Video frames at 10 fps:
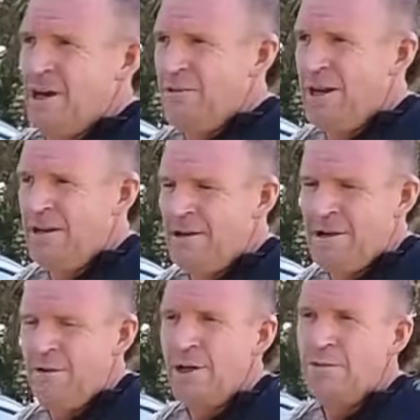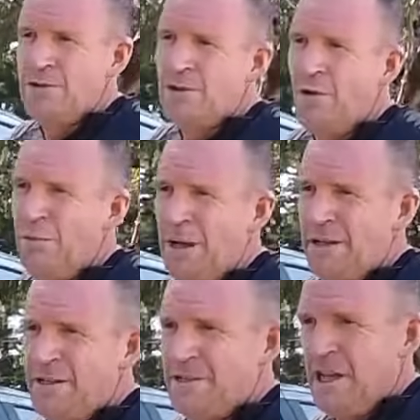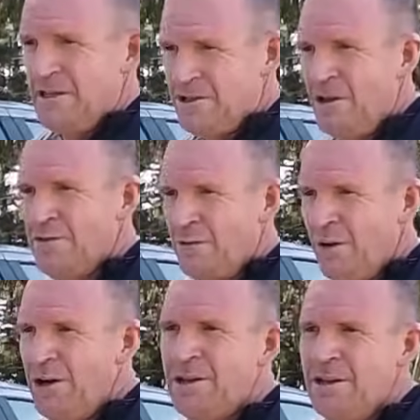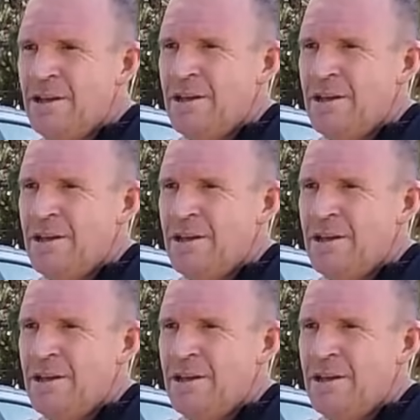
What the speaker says: around Nettle Hill and Sawpit, just that softer ride.